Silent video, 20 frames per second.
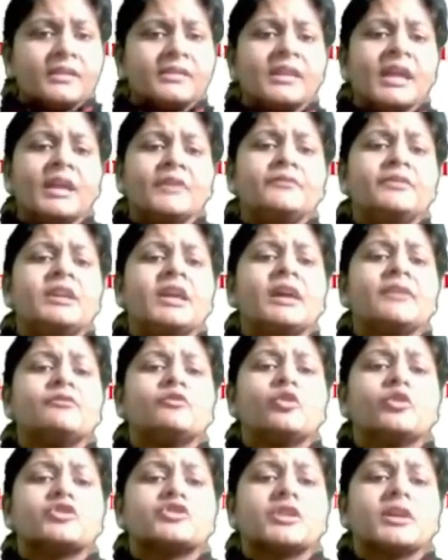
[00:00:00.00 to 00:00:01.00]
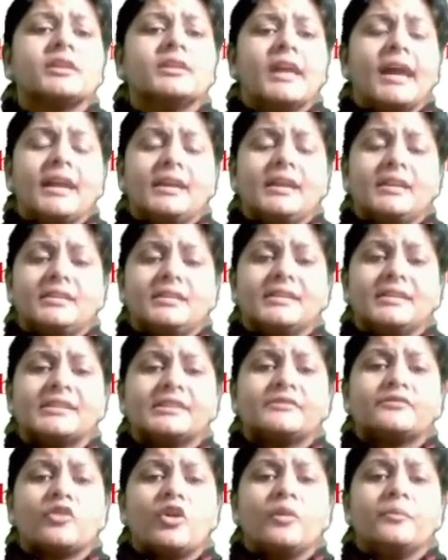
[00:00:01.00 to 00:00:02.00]
Then we have question 9. This
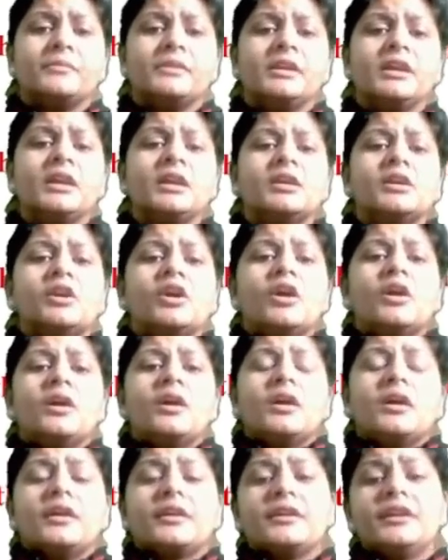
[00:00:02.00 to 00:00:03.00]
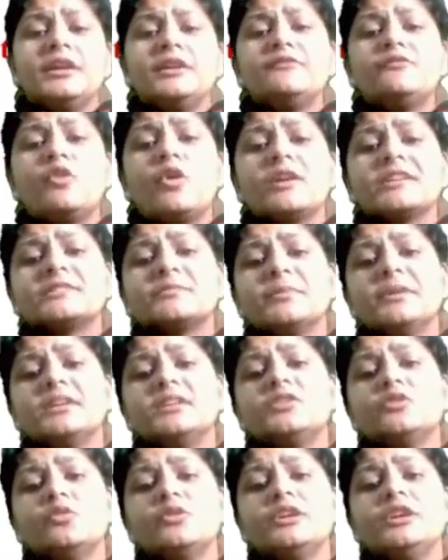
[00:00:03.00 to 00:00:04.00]
is from the
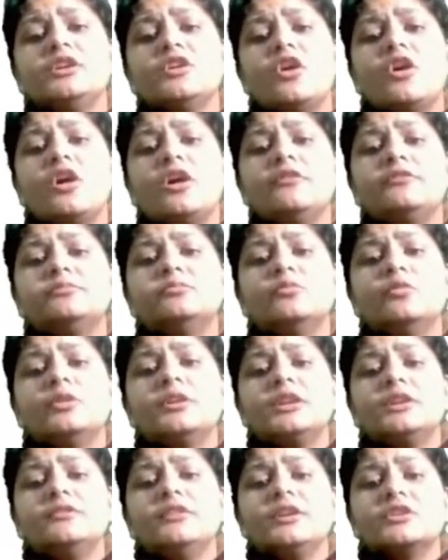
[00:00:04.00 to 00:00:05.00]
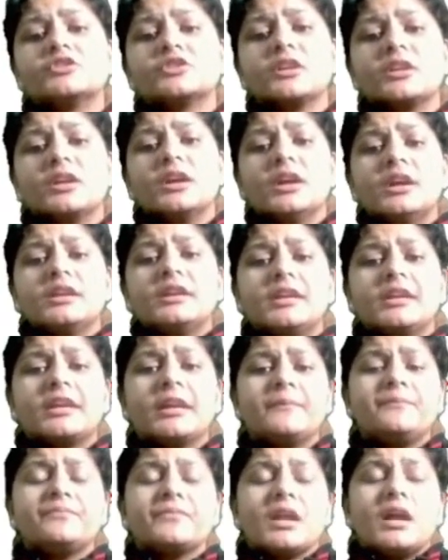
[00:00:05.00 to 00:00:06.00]
reinforcement theory of motivation.
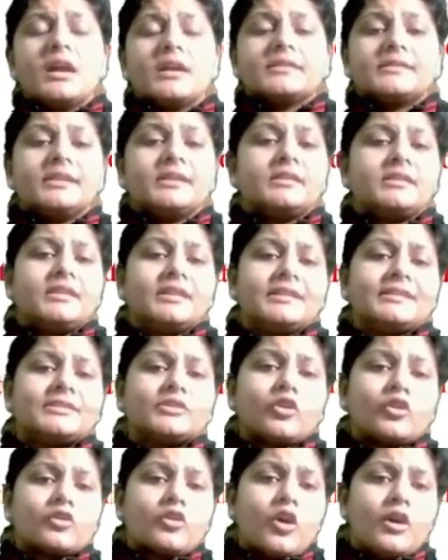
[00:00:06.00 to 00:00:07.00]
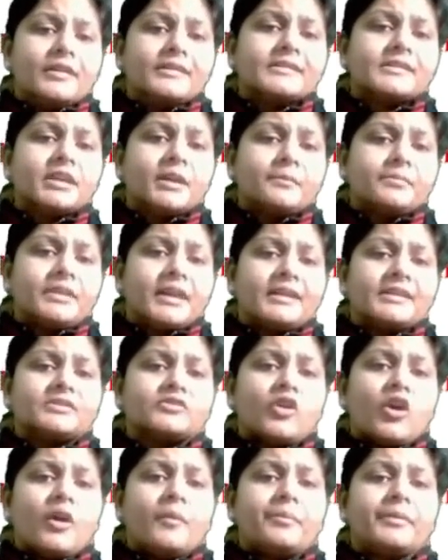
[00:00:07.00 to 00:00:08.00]
Okay? See, this concept, that
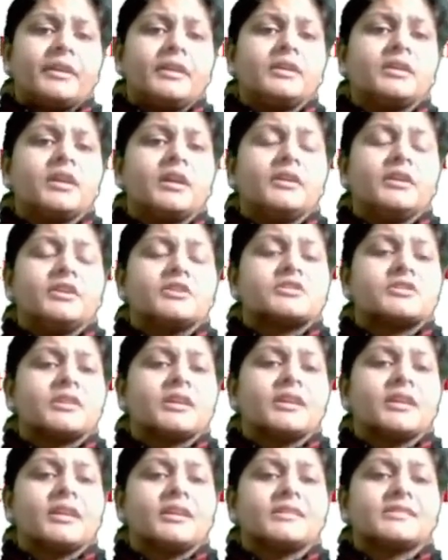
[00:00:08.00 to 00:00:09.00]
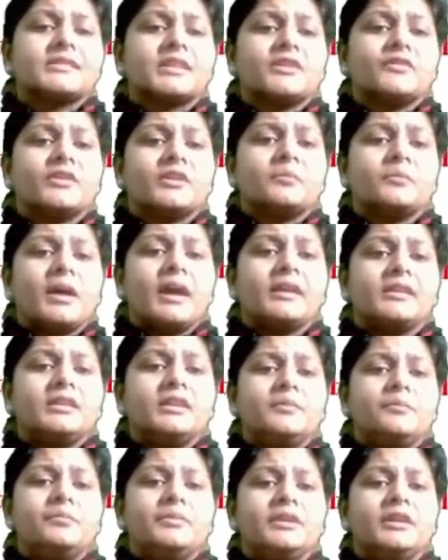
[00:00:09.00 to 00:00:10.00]
is operant conditioning, is given by
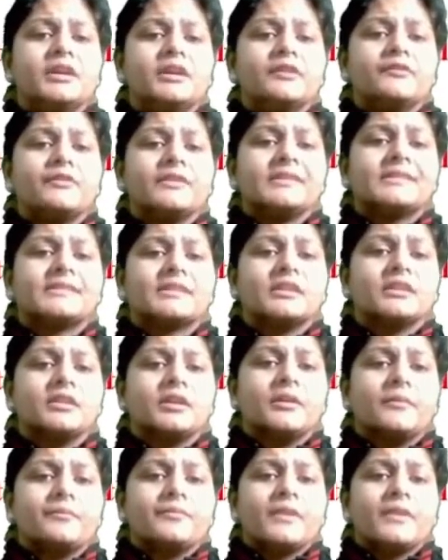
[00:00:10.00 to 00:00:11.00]
the B F Skinner.